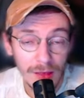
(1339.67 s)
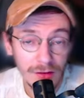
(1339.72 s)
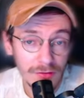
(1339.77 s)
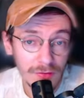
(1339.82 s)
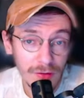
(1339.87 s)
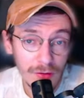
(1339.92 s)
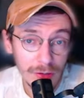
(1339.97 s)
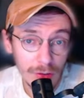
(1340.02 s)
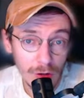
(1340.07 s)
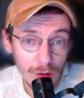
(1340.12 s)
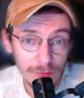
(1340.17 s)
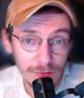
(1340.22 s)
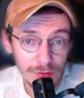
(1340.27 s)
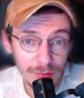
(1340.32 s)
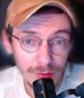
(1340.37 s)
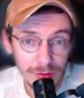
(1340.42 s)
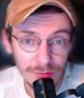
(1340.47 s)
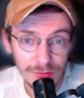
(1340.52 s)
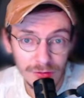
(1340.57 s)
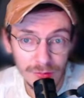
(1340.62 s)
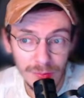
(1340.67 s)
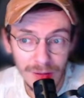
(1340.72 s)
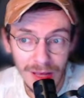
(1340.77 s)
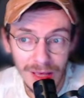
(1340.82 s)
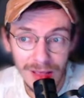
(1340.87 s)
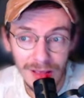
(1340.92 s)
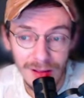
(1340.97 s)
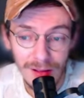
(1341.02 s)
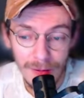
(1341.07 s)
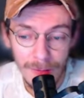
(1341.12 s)
it's very comfortable to
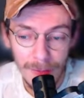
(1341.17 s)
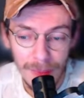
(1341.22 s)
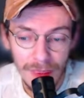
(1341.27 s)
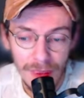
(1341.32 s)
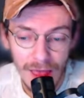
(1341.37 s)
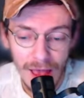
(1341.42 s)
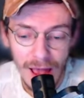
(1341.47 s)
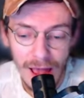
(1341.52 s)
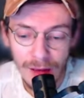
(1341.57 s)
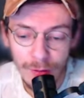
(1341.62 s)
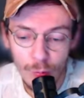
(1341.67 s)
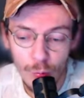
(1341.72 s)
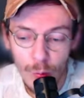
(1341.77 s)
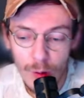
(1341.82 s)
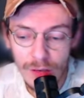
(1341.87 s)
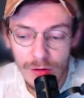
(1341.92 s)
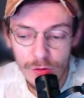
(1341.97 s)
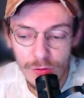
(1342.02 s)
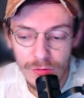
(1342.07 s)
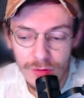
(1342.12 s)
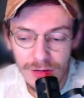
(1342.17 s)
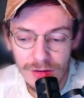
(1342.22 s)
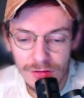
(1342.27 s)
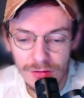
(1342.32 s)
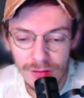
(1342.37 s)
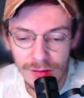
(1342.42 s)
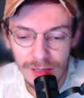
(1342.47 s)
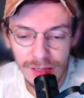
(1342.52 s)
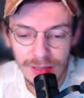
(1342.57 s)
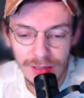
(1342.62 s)
play. And when you
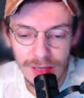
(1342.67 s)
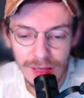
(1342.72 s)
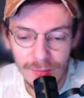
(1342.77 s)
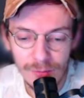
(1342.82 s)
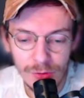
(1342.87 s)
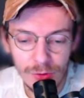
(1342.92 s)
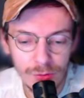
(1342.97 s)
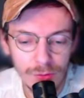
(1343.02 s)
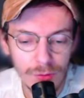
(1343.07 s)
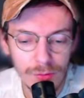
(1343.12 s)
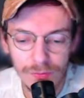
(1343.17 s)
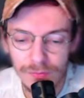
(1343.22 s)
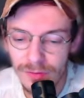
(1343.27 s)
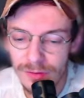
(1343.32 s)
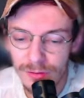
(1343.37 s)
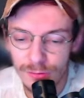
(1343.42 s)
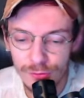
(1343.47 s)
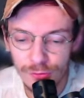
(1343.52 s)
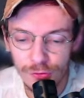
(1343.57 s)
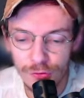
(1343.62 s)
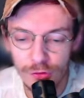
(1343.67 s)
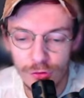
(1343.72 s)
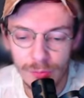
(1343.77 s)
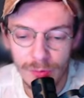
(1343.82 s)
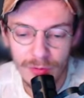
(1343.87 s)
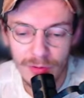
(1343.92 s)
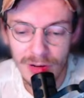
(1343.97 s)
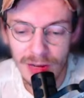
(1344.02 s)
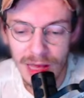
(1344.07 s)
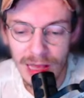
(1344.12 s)
reach the late game, you don't feel
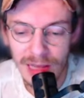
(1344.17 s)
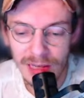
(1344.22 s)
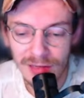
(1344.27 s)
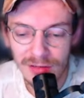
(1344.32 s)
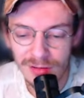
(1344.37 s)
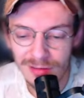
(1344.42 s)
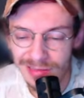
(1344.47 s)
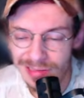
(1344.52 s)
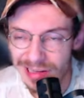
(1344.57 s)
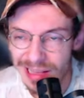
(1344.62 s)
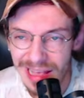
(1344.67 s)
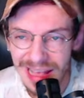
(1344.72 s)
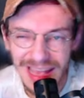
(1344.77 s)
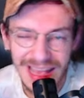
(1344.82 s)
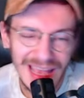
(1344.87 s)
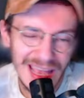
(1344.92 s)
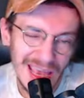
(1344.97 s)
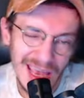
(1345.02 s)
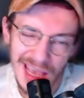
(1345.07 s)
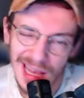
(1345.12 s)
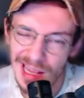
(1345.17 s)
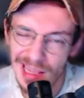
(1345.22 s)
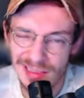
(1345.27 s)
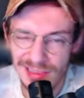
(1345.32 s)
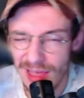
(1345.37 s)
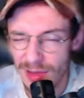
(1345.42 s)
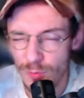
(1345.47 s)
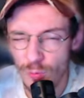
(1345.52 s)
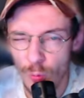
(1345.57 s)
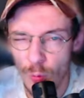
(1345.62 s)
super reliant on hitting
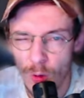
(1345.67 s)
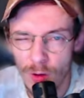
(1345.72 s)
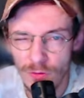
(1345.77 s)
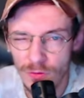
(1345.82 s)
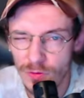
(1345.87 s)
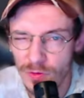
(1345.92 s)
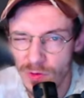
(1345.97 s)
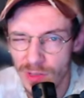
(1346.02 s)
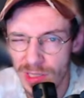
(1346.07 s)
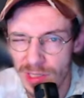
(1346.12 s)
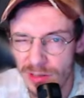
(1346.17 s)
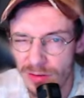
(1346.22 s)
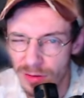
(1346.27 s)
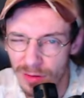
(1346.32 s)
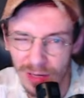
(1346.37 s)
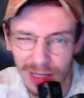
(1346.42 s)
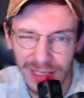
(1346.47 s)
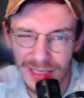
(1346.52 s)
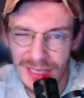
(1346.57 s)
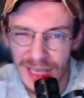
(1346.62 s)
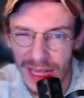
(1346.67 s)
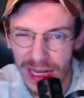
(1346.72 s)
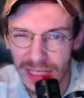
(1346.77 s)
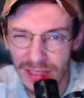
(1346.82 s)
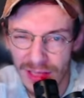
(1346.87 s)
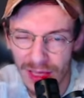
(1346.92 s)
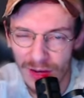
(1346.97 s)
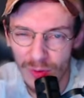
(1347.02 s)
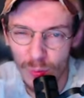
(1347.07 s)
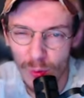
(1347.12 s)
that 1 unit or like
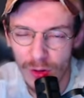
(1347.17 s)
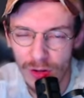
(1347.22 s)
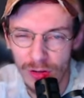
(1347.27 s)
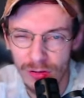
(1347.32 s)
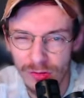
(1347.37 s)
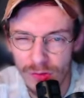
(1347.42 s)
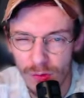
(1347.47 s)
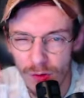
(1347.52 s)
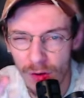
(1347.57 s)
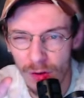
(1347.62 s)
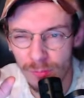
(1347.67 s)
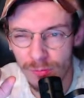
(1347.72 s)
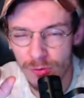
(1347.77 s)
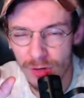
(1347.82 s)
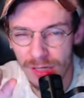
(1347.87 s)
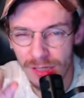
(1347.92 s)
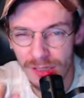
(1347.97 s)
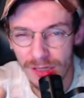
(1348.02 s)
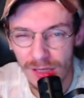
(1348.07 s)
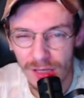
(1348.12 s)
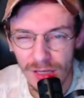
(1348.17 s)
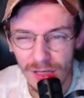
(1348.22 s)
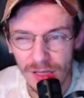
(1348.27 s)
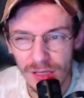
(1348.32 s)
getting that 1 upgrade.